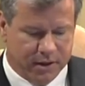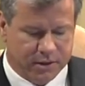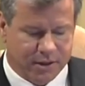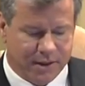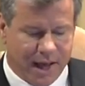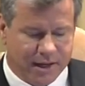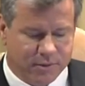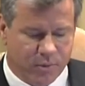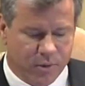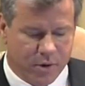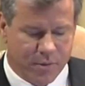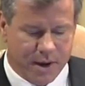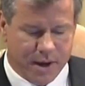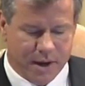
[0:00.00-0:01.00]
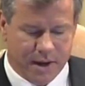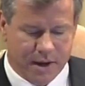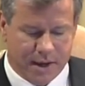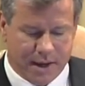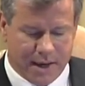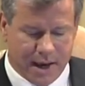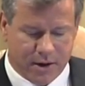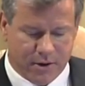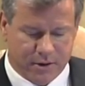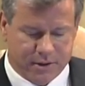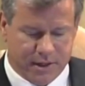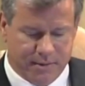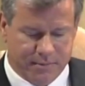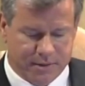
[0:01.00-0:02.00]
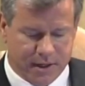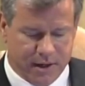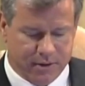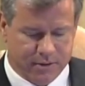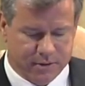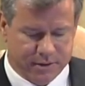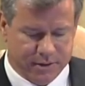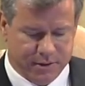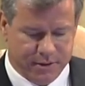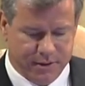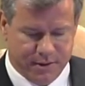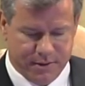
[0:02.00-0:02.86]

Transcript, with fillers: So that's where we get our stem cells